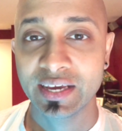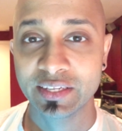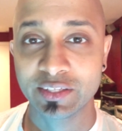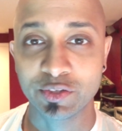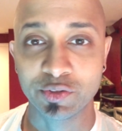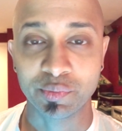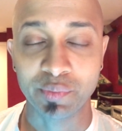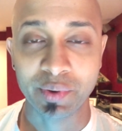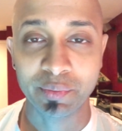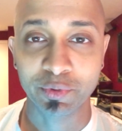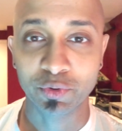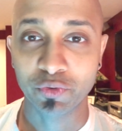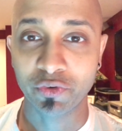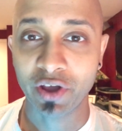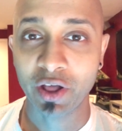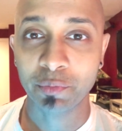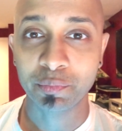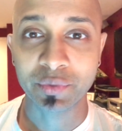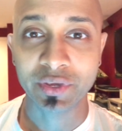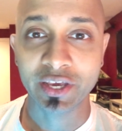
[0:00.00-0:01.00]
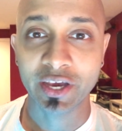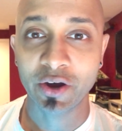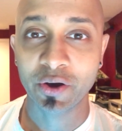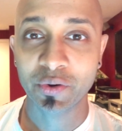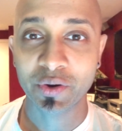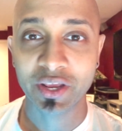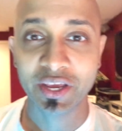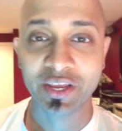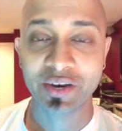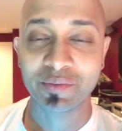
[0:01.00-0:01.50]
to the people who've helped me
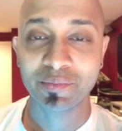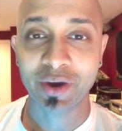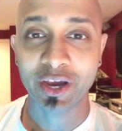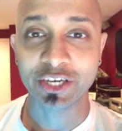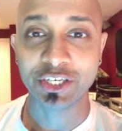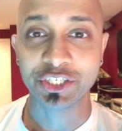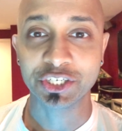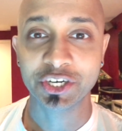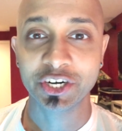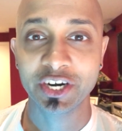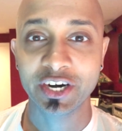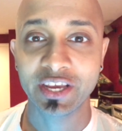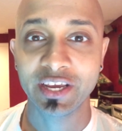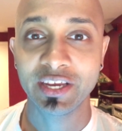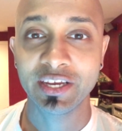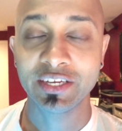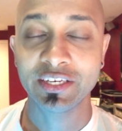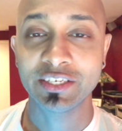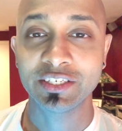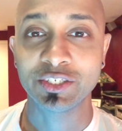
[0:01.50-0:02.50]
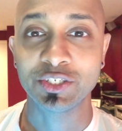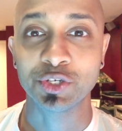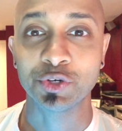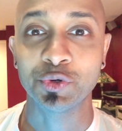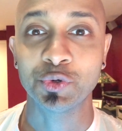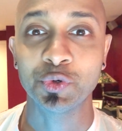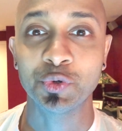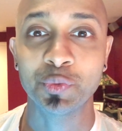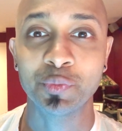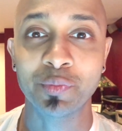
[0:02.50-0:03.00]
out in my journey,
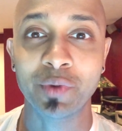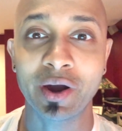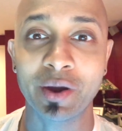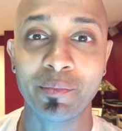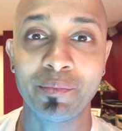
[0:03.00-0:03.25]
to my